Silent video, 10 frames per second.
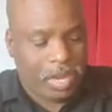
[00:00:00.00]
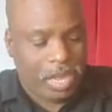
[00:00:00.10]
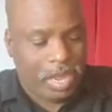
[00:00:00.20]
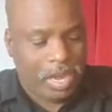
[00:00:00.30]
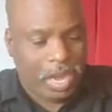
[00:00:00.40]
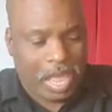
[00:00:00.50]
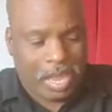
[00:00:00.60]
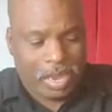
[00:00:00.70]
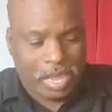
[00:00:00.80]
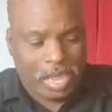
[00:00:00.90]
with the
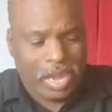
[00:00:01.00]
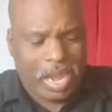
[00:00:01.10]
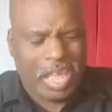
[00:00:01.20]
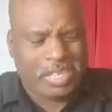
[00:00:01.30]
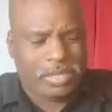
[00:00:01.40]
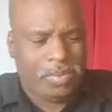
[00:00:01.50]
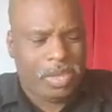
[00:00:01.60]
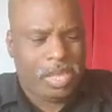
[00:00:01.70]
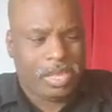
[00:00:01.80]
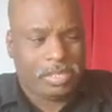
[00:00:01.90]
internet. The internet
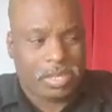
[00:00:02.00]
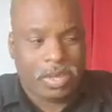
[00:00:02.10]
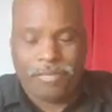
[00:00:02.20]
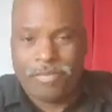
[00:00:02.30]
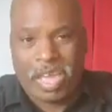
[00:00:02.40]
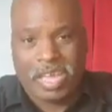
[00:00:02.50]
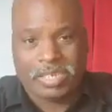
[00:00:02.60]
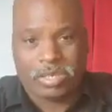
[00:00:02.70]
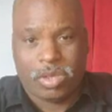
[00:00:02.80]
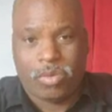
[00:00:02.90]
speed is good
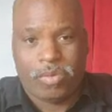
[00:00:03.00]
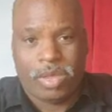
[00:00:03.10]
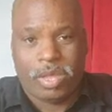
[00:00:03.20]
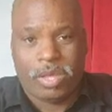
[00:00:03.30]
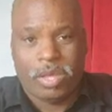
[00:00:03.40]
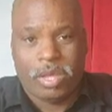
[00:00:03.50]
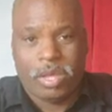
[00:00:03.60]
fast on here.